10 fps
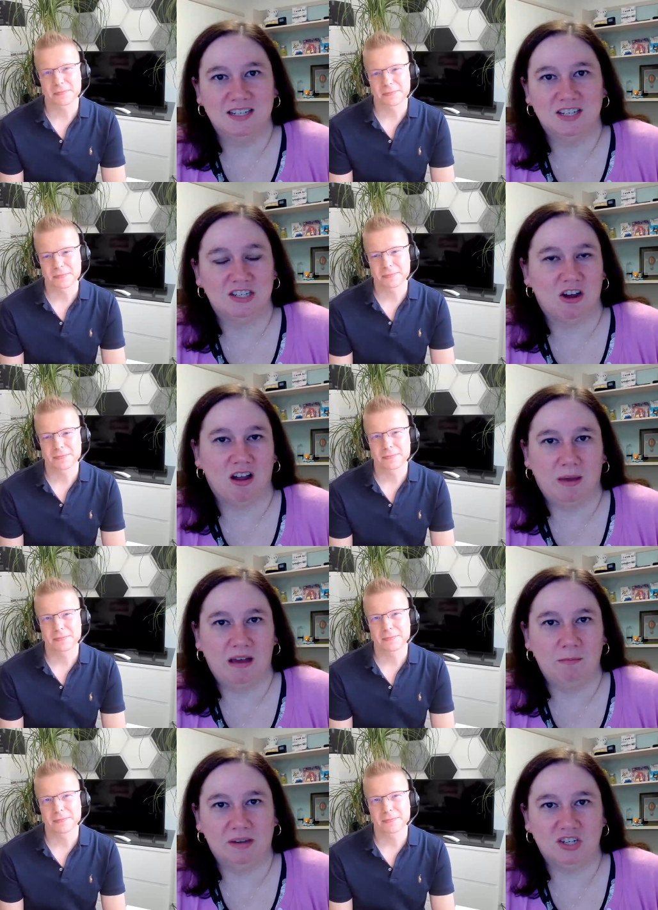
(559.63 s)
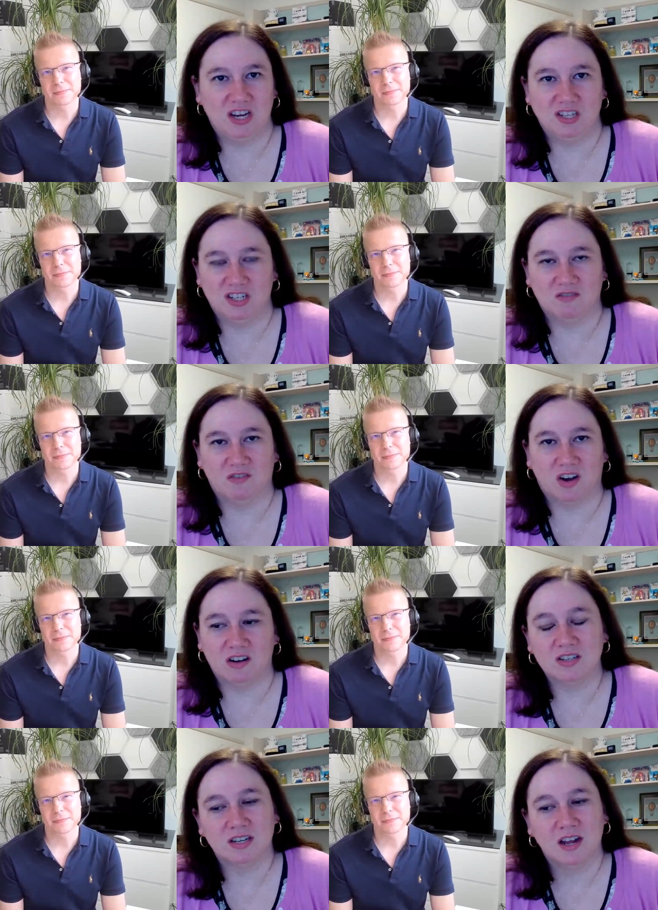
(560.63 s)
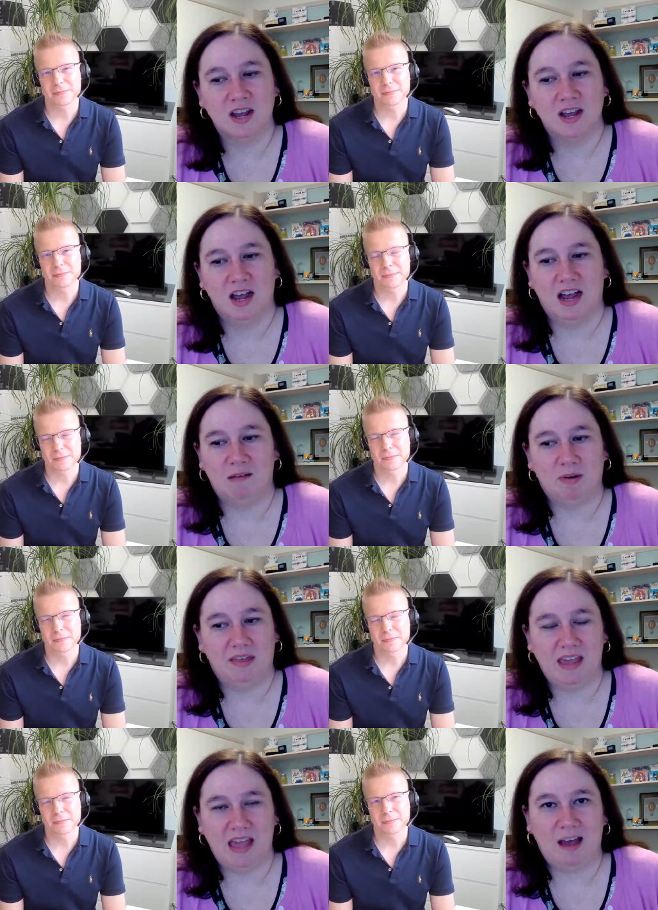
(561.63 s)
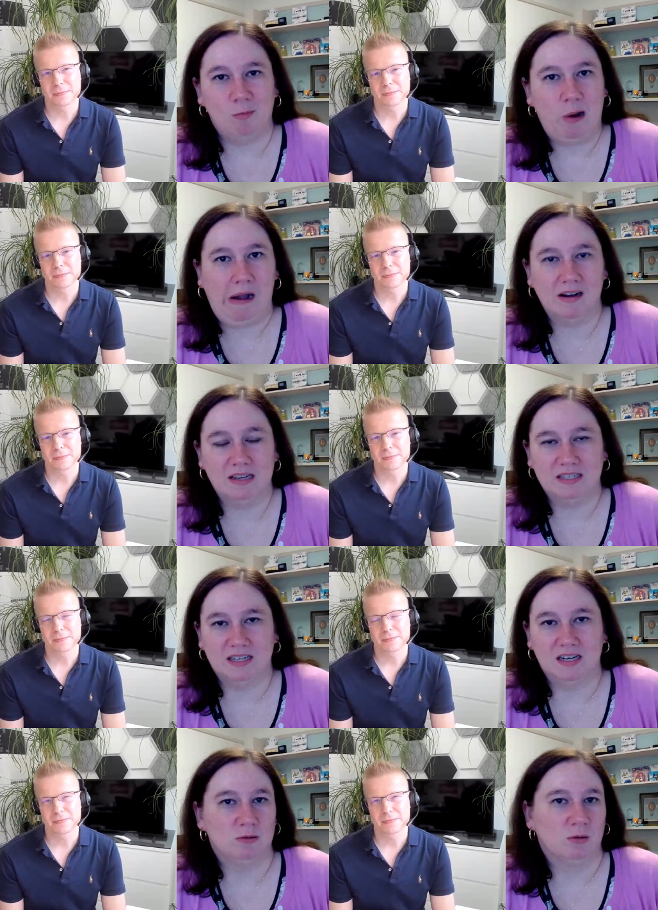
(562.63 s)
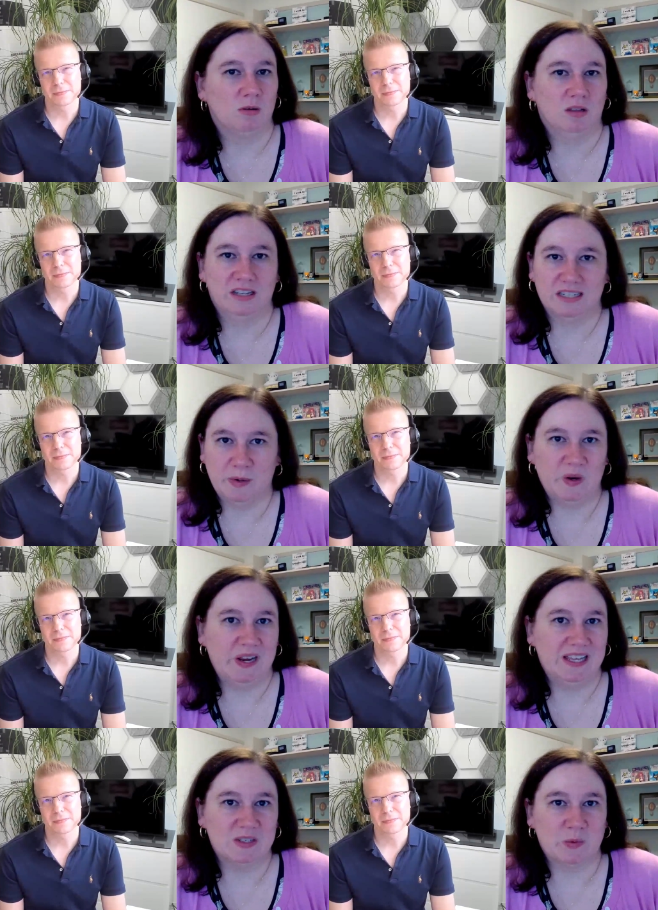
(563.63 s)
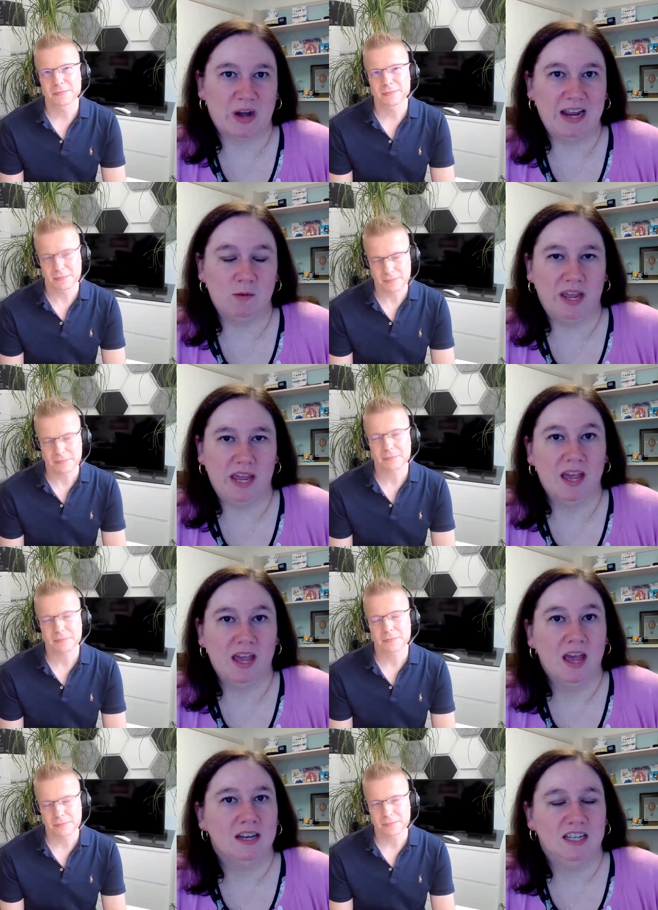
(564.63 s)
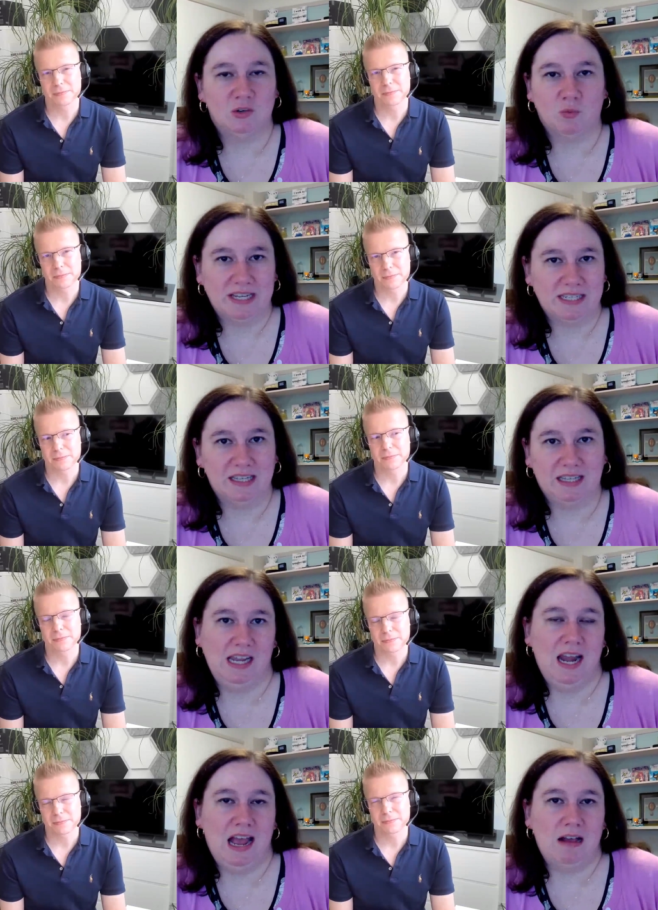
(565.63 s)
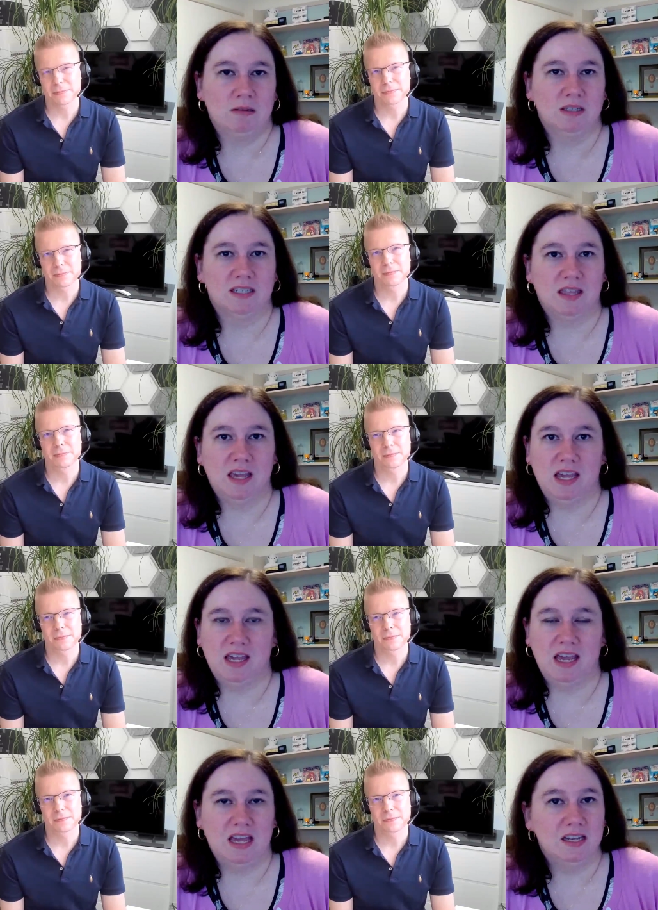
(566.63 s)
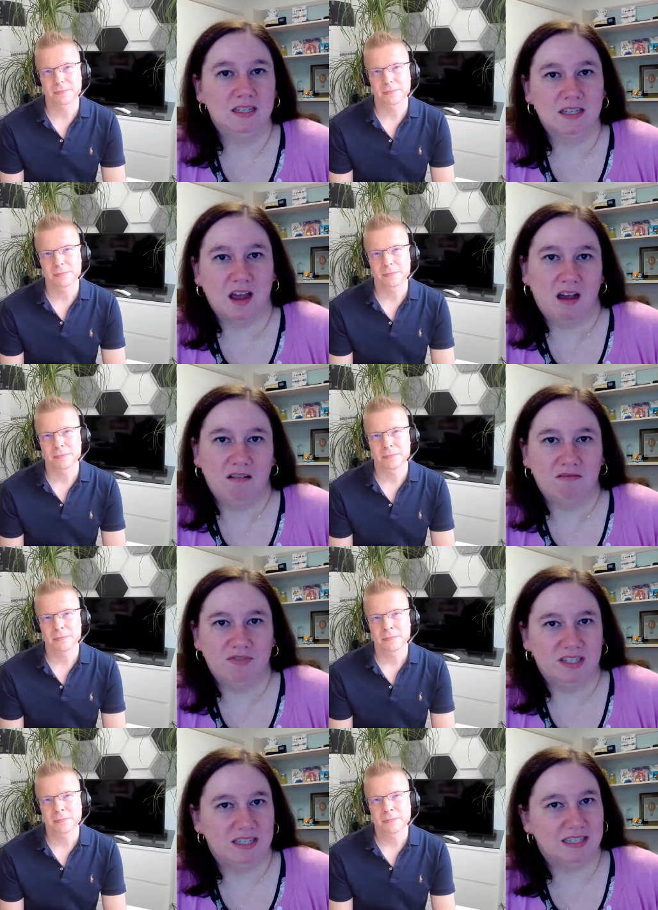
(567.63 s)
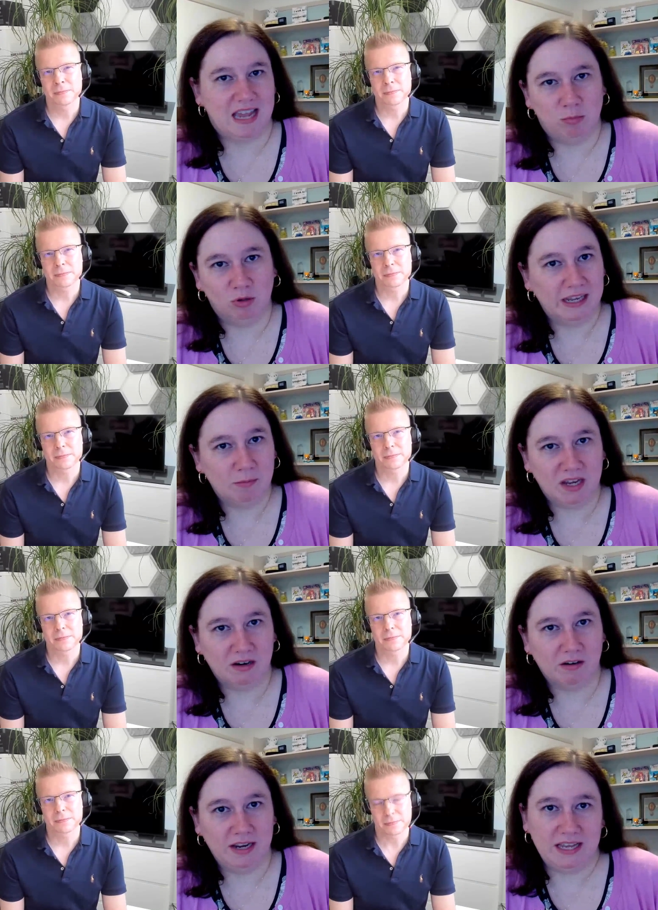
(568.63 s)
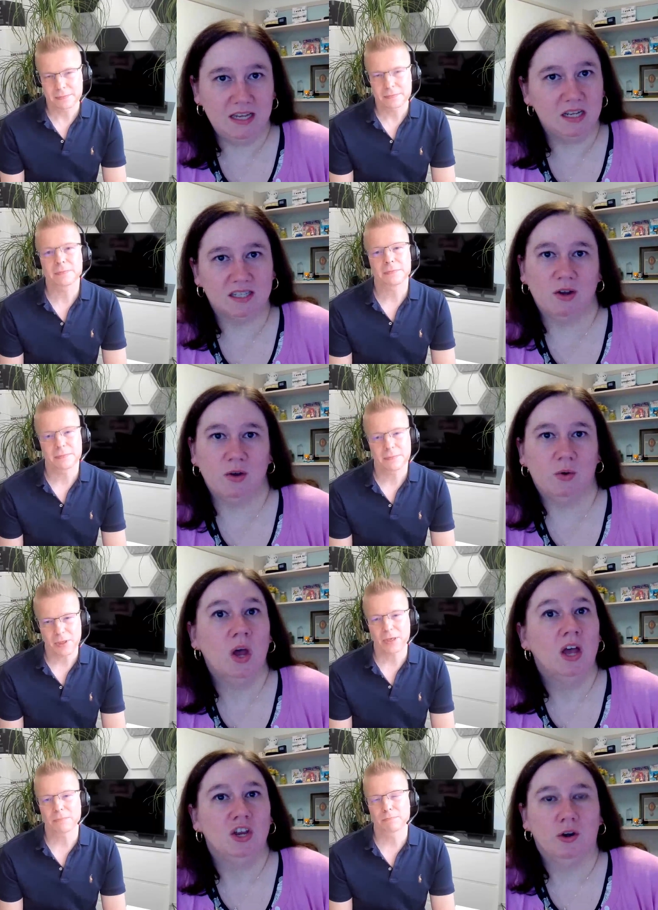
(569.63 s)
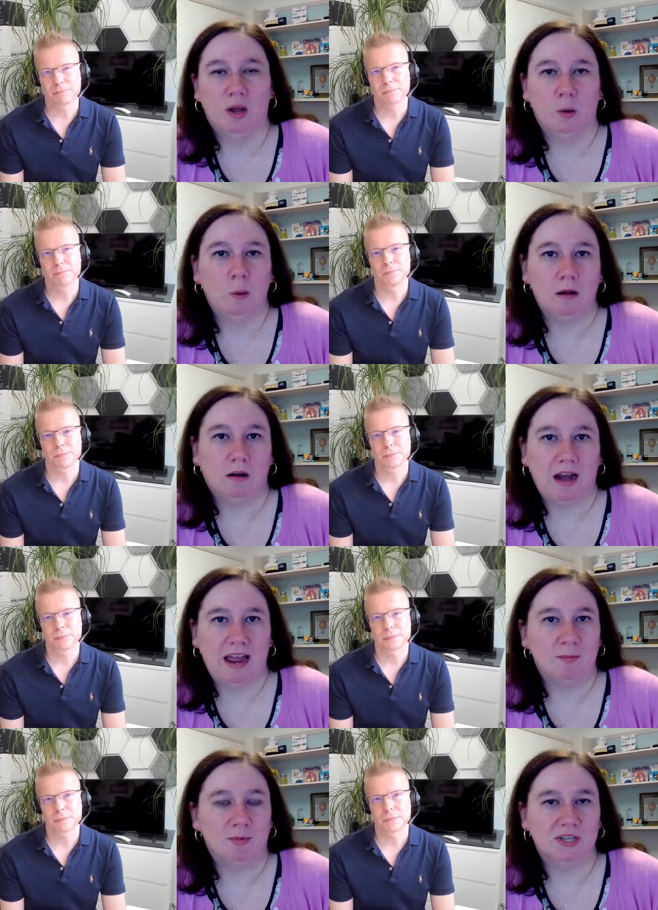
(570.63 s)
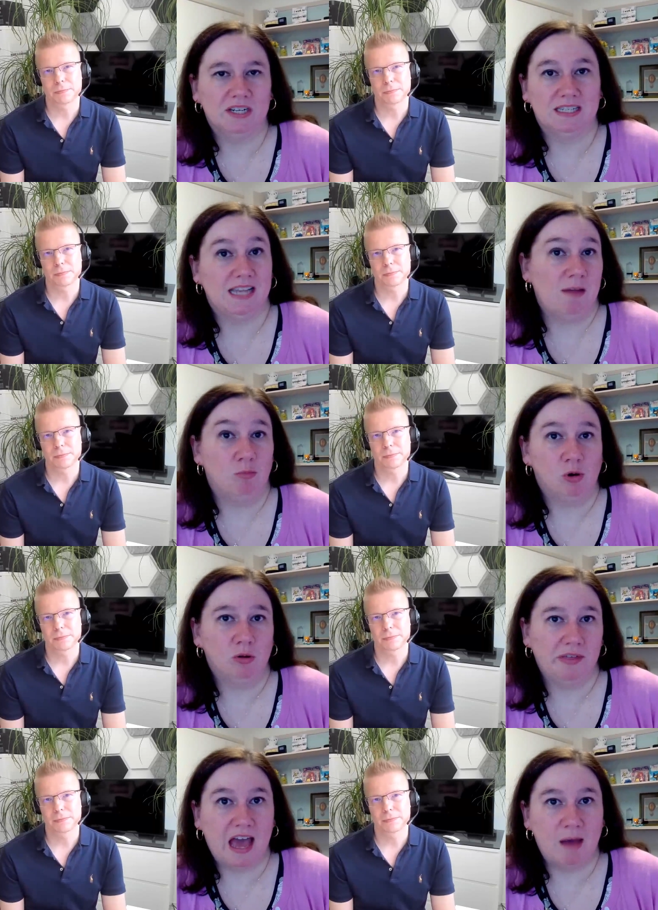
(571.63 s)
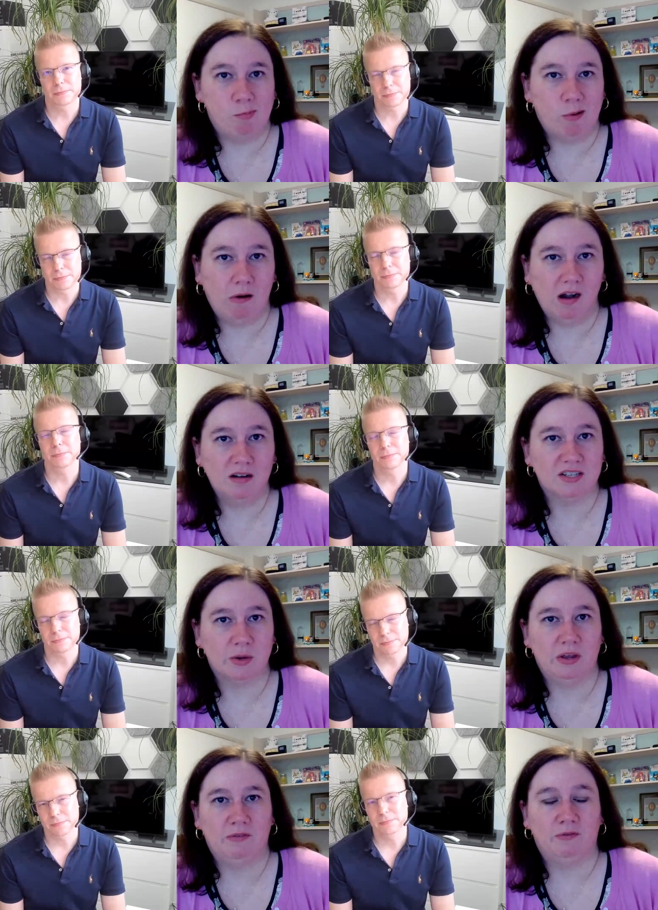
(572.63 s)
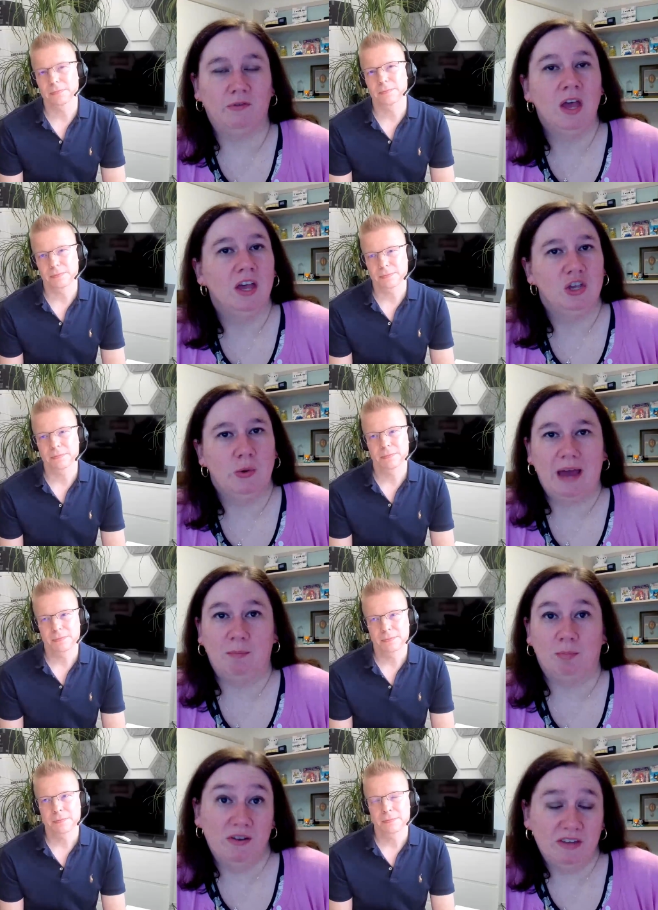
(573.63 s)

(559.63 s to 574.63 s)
Speaker 1: tend to talk about big changes first. Uh, but the app bar is an integral experience, right? We did recently announce the end of the disabling period. So yep. you're no longer able to disable the app bar. So if you had